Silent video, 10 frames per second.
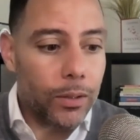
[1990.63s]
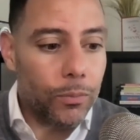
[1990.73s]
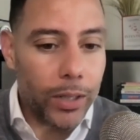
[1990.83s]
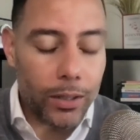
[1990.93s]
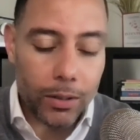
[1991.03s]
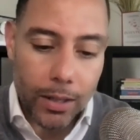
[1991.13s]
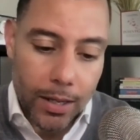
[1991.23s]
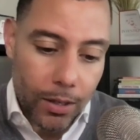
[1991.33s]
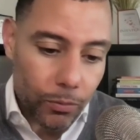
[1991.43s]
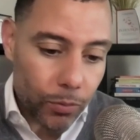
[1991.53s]

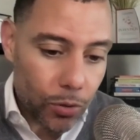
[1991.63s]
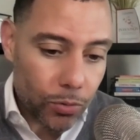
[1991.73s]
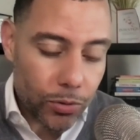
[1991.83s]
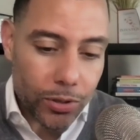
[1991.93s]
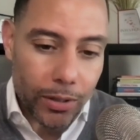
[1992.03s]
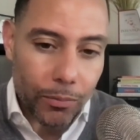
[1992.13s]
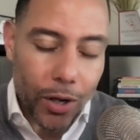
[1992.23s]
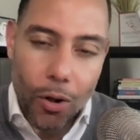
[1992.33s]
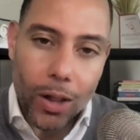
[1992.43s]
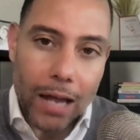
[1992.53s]
where roads,
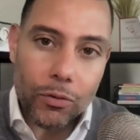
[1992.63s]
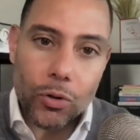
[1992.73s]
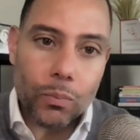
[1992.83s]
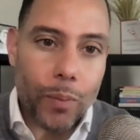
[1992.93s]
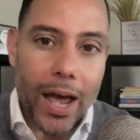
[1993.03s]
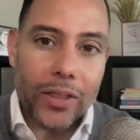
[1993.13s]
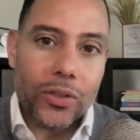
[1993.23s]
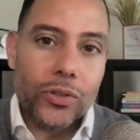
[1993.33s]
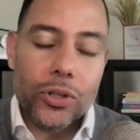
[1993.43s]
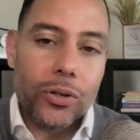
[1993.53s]
we all have our own
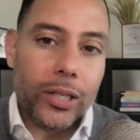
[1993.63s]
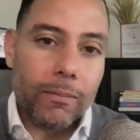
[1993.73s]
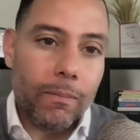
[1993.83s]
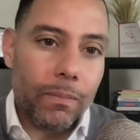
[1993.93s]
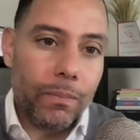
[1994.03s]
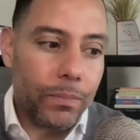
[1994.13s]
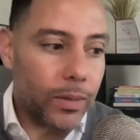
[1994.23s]
path and journey,